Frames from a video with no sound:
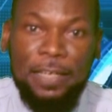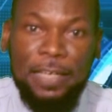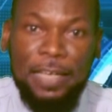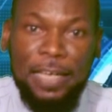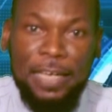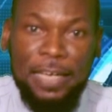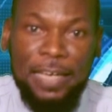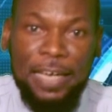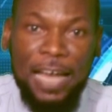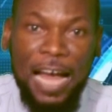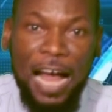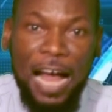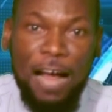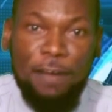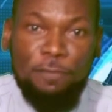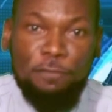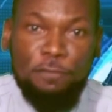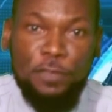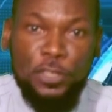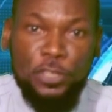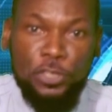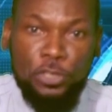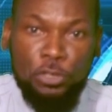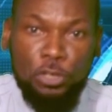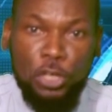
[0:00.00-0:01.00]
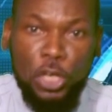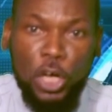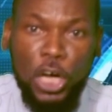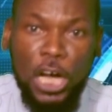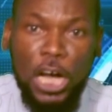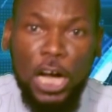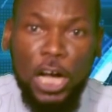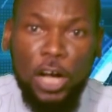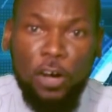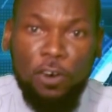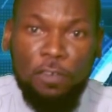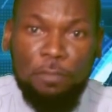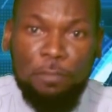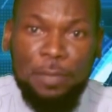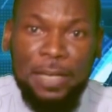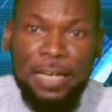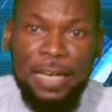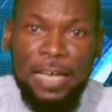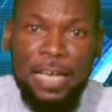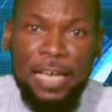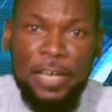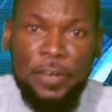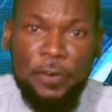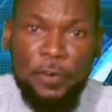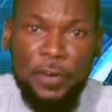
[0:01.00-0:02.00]
in Afijo local
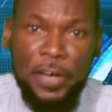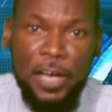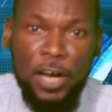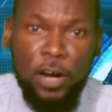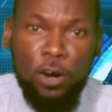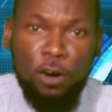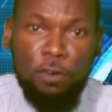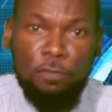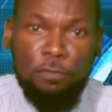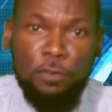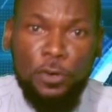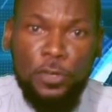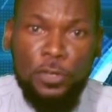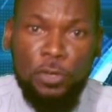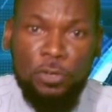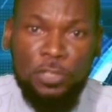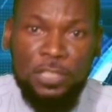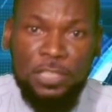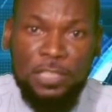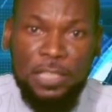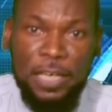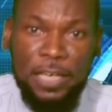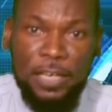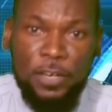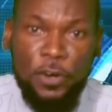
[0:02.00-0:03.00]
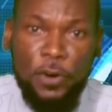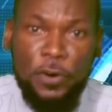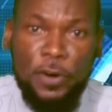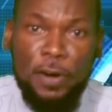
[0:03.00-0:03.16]
government area of Oyo State,